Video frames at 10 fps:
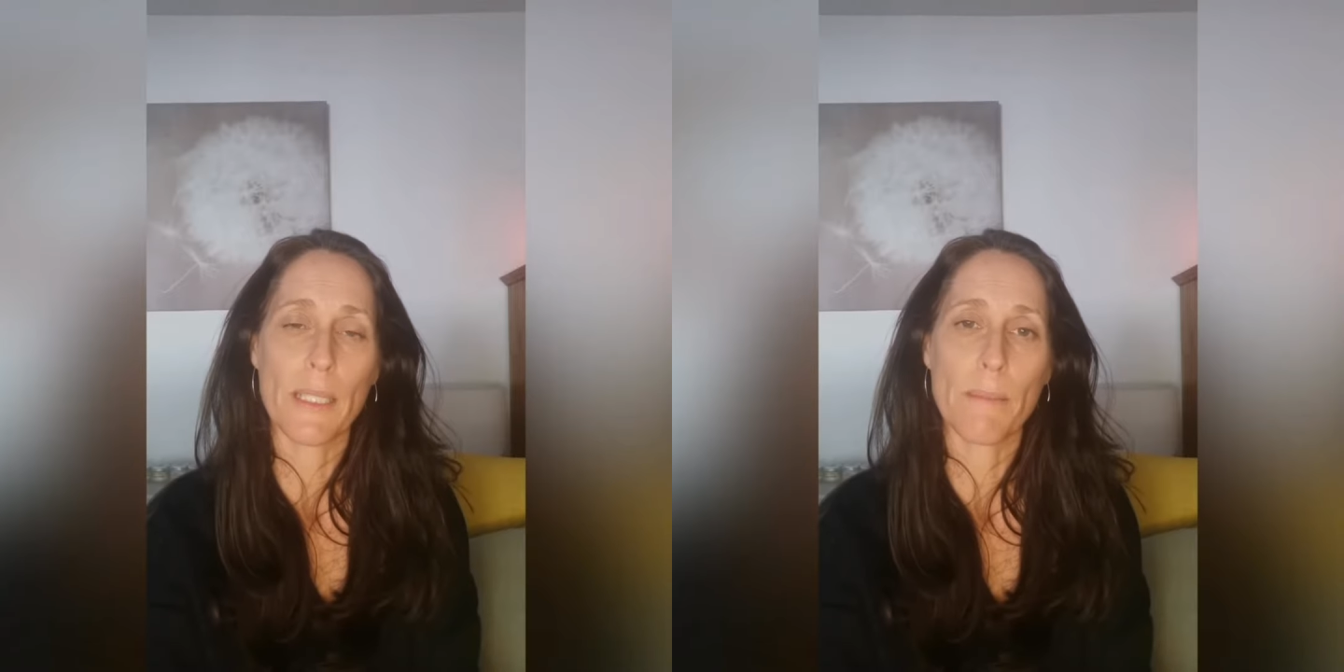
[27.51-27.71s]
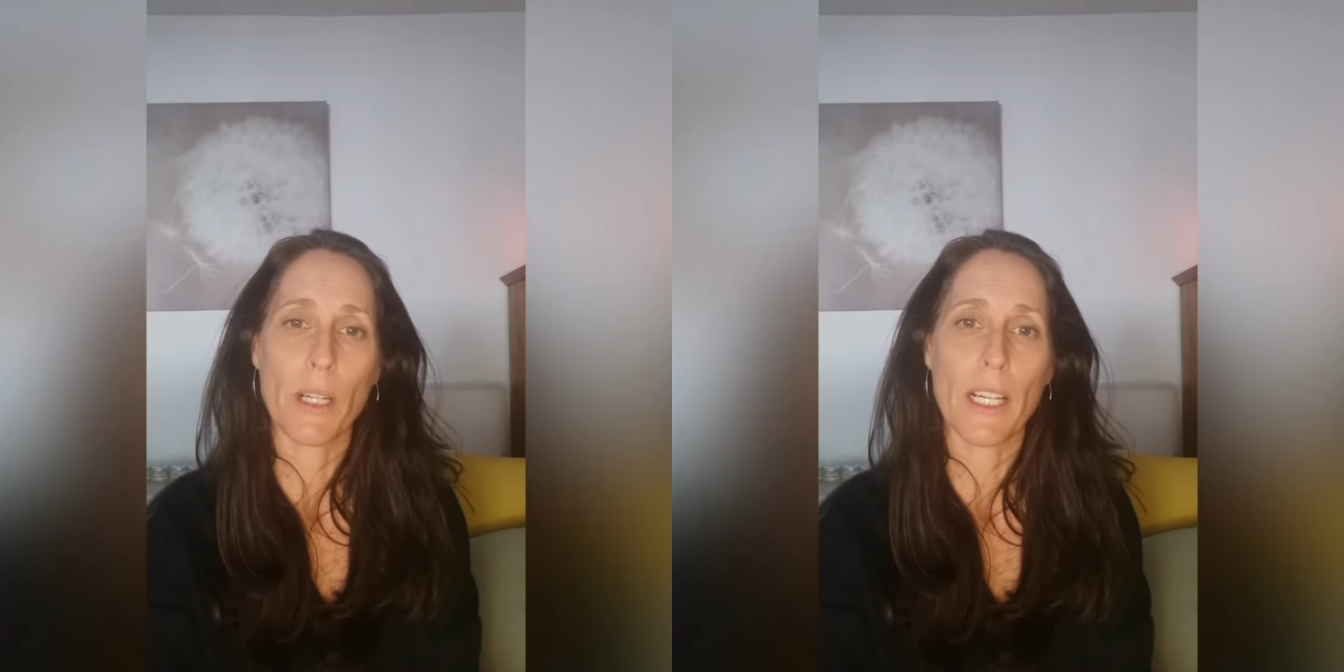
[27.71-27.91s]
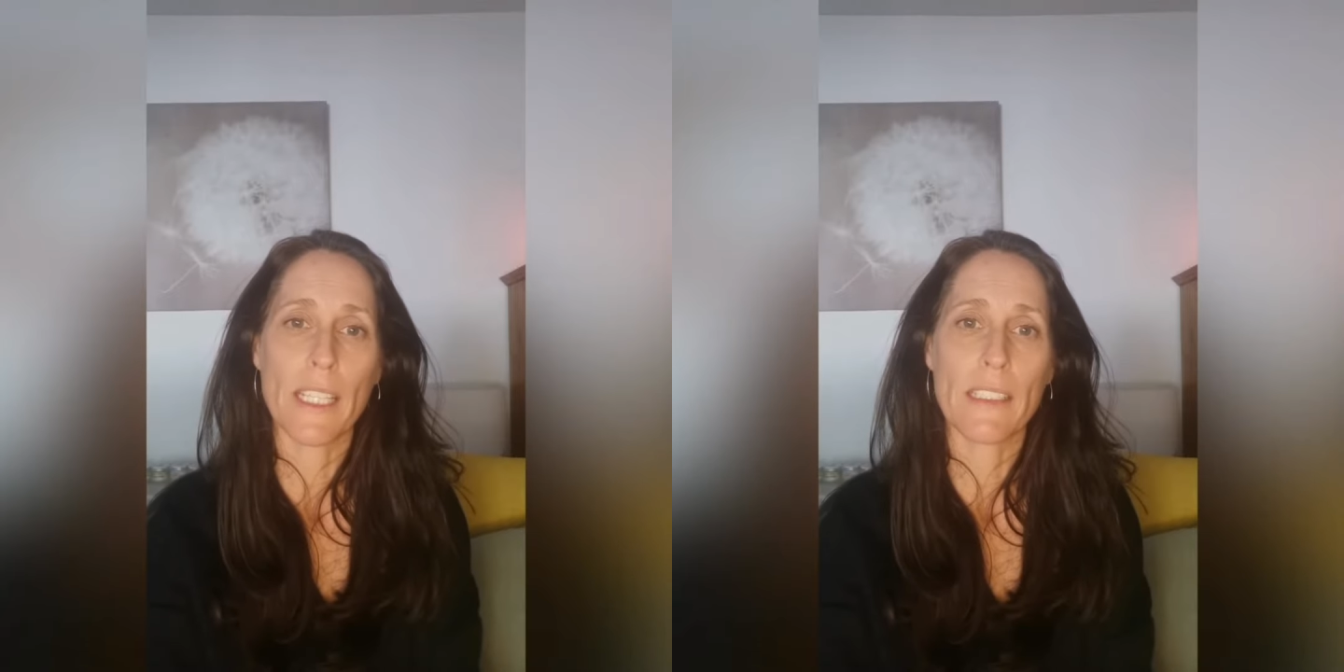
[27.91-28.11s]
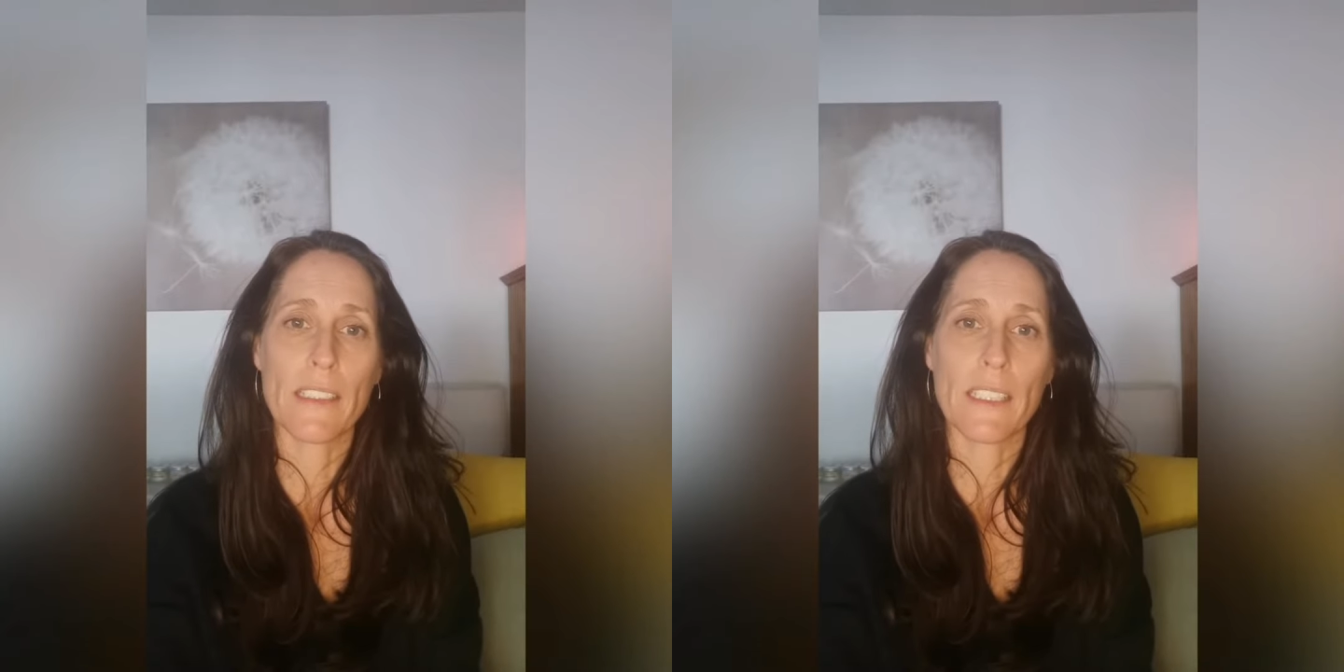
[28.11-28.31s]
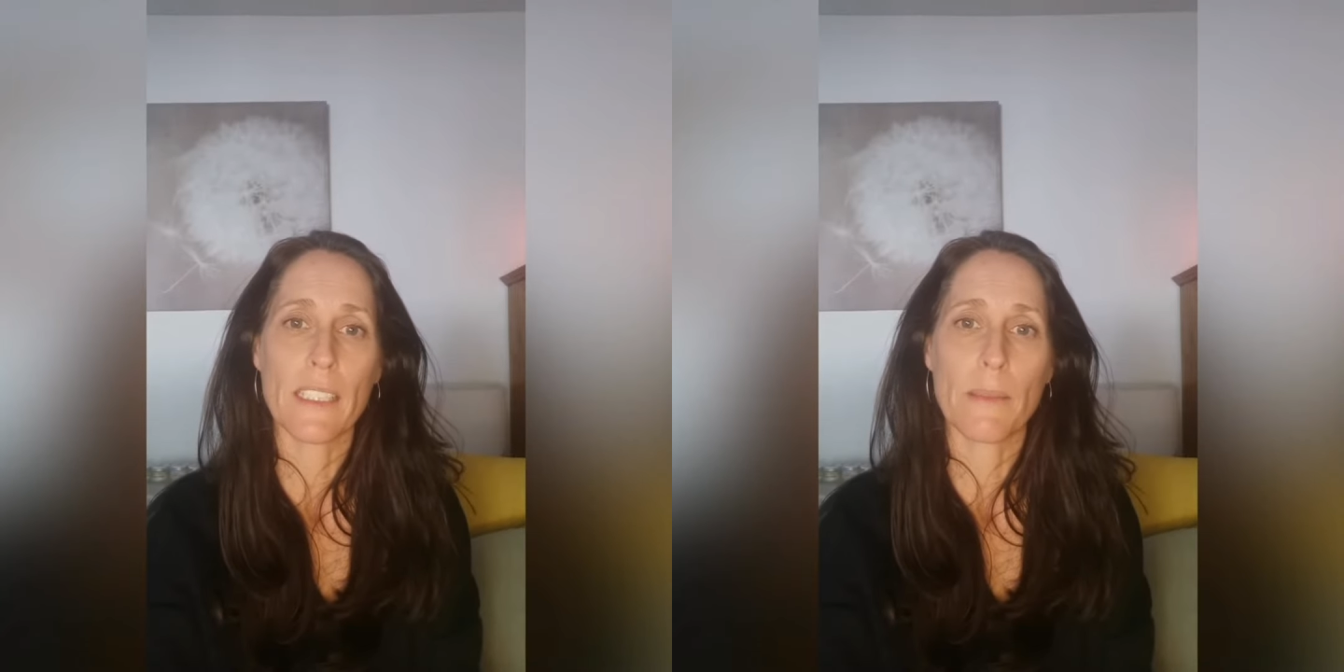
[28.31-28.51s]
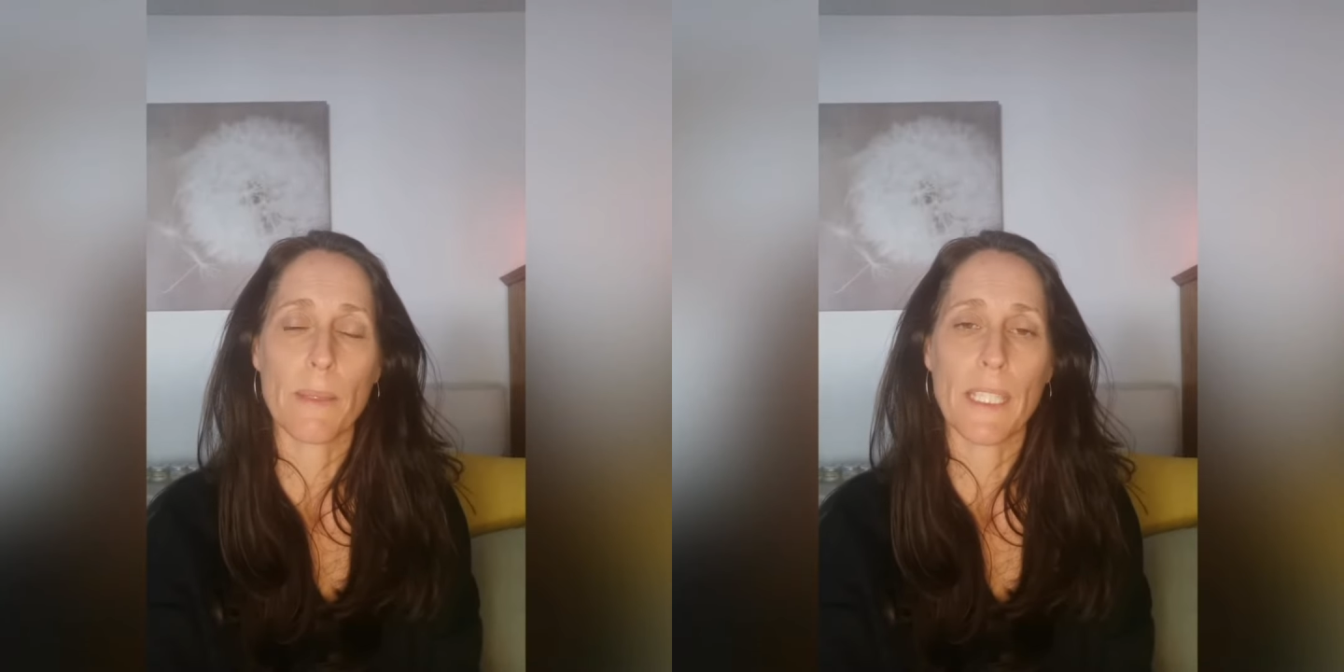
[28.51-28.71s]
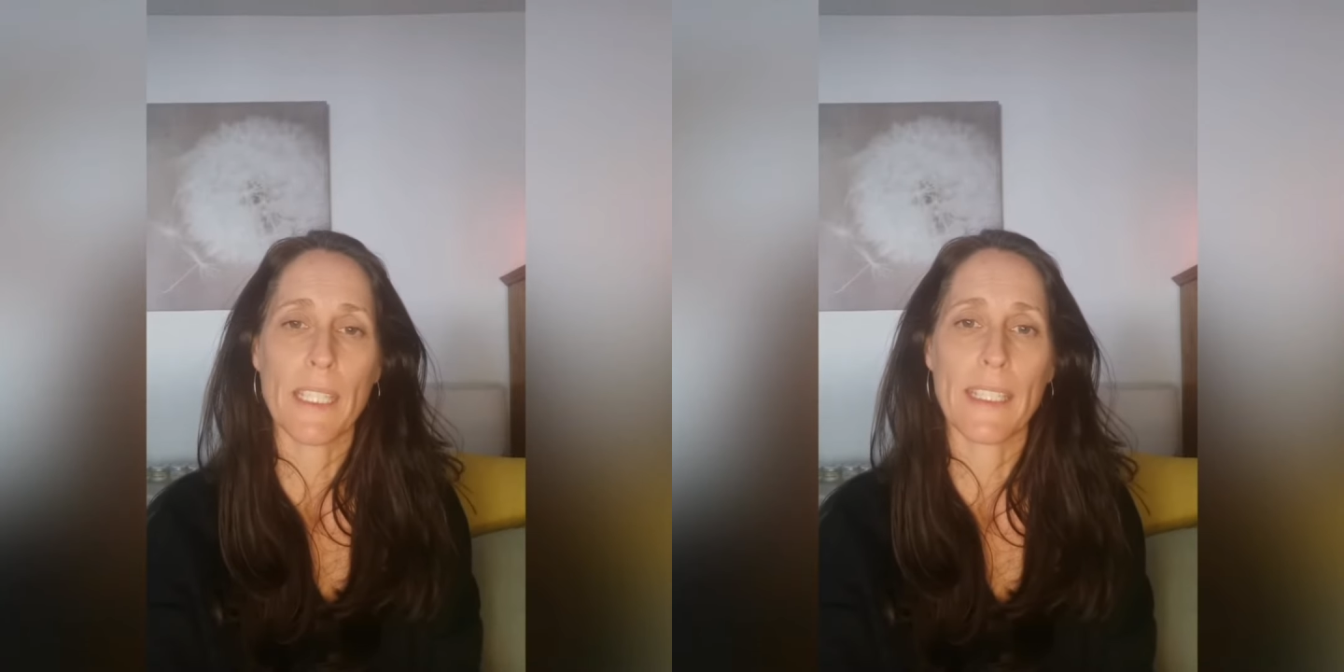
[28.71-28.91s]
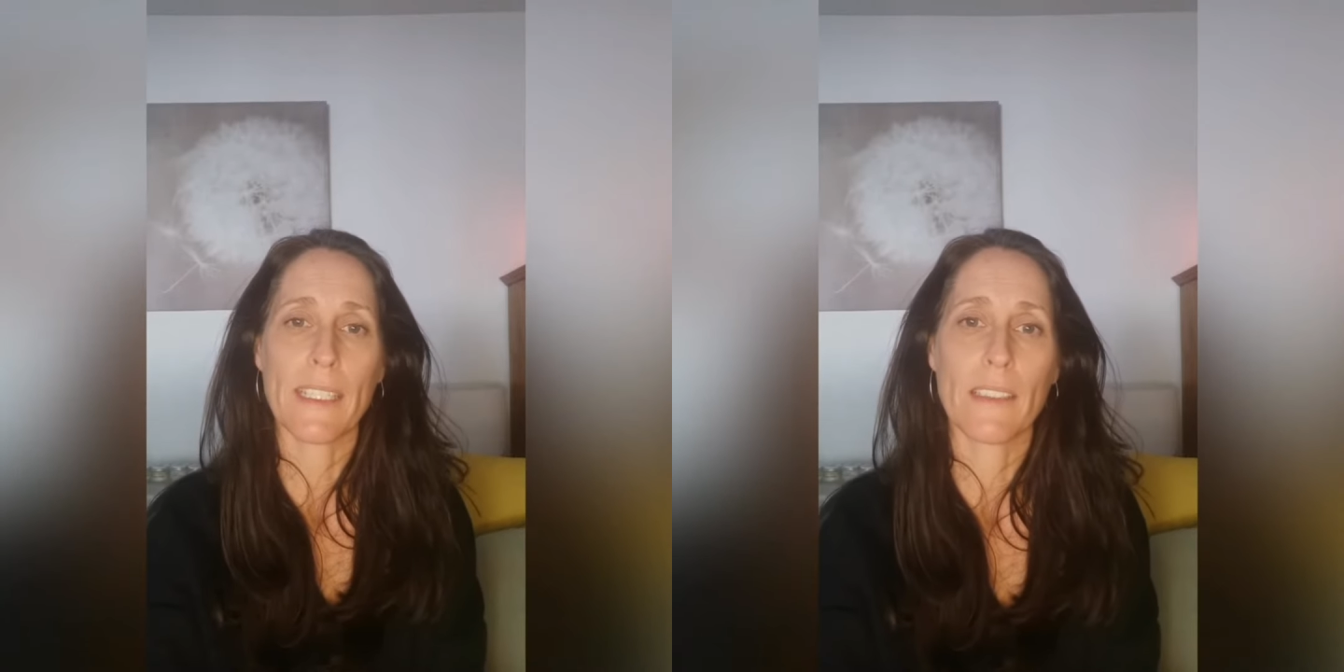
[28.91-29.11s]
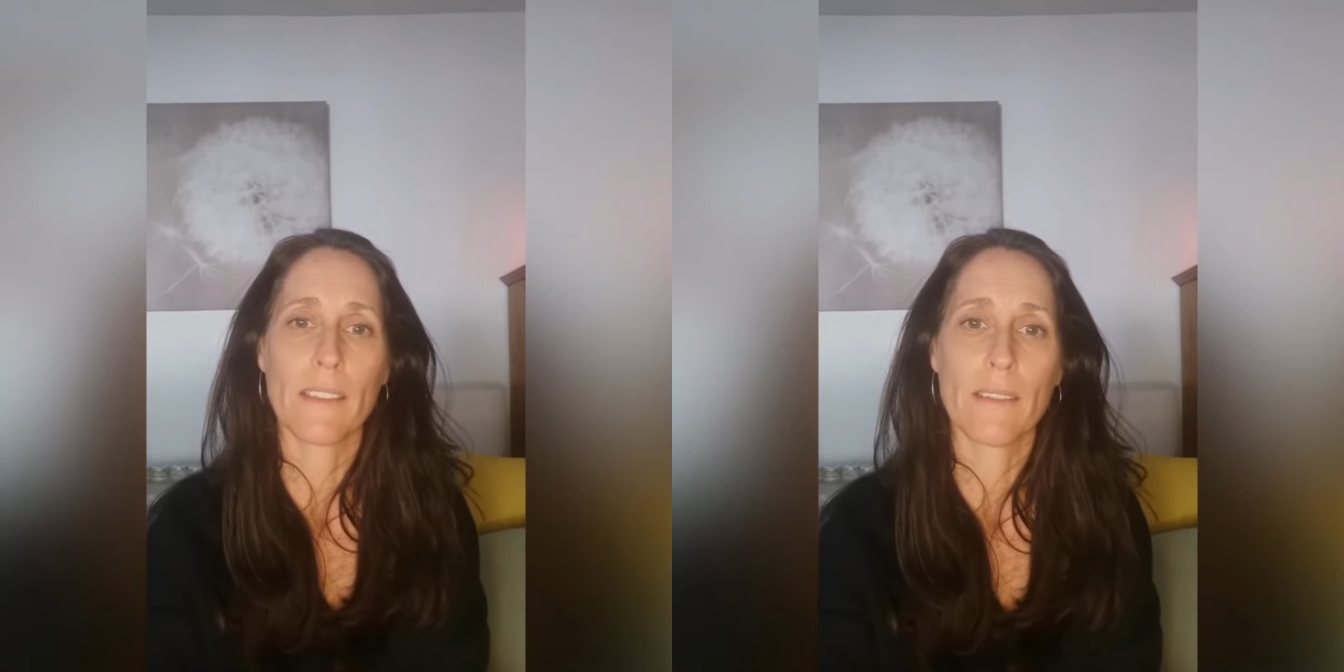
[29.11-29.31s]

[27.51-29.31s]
mind and inner being.